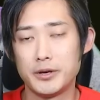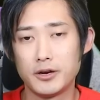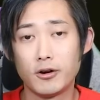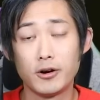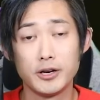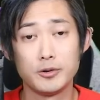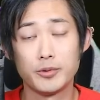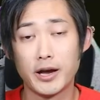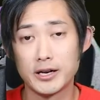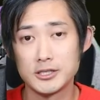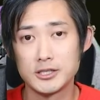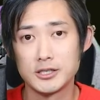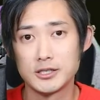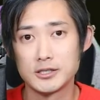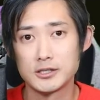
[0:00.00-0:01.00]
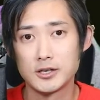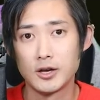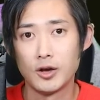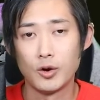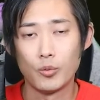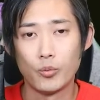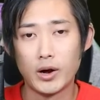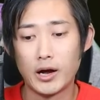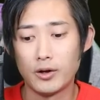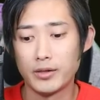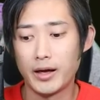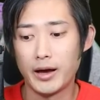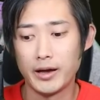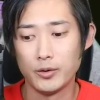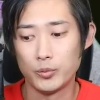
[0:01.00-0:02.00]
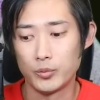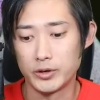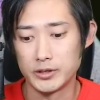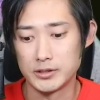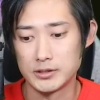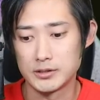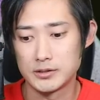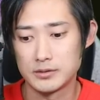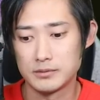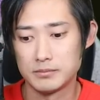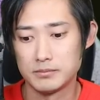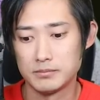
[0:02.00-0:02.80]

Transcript: big hearty radishes while I was